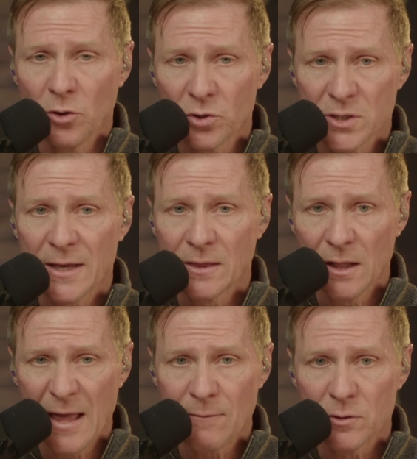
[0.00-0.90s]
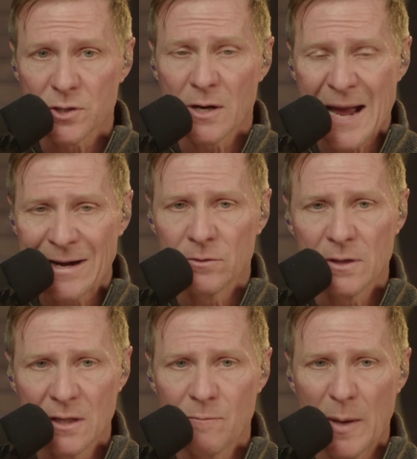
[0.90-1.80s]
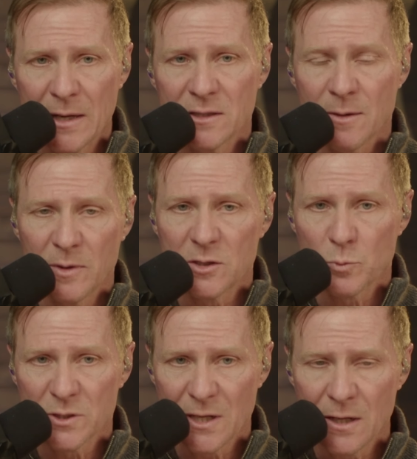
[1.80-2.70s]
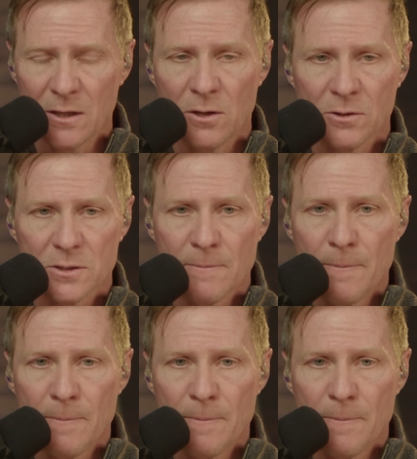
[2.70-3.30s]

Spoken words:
It looks like the levels are higher than they've been in some of these preceding years.